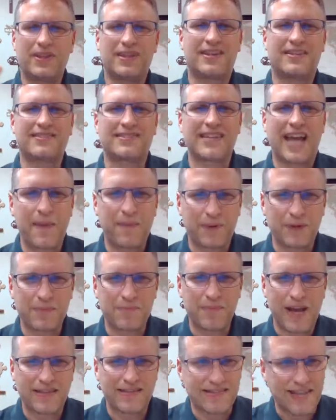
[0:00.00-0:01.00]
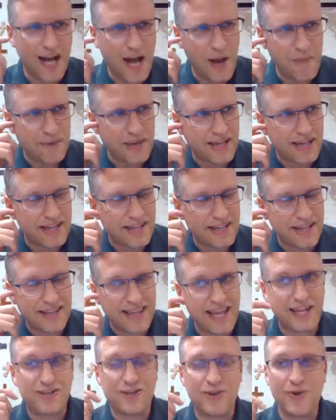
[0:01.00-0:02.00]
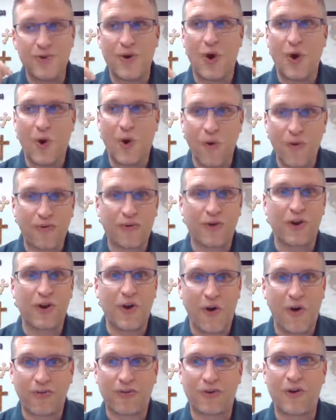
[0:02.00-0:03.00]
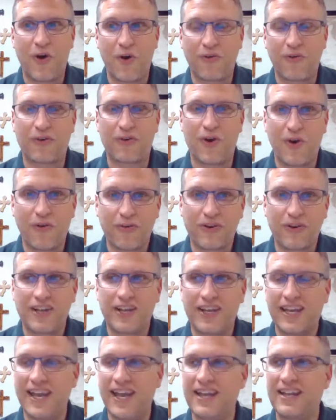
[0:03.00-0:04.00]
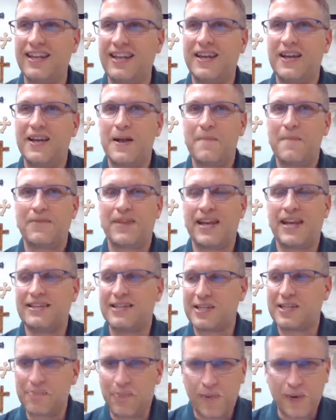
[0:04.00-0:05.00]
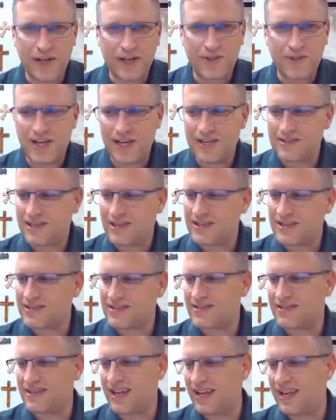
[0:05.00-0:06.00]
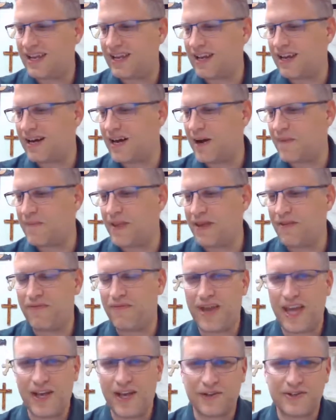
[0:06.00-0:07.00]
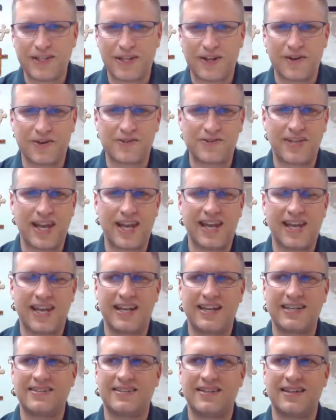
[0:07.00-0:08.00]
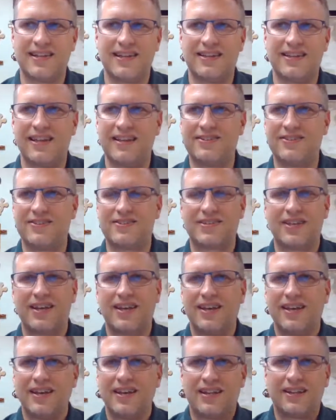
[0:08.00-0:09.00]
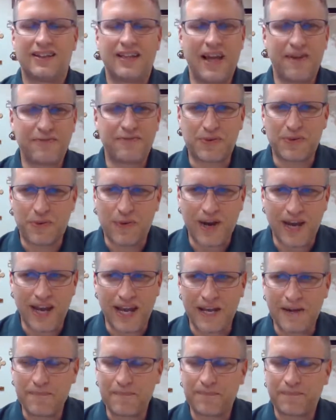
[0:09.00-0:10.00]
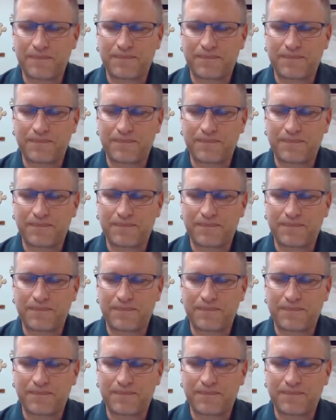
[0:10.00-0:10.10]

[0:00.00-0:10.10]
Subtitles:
the disciples mess up and they do over and over and over and over and again, they disappoint Jesus. They fail to understand. They just left and right,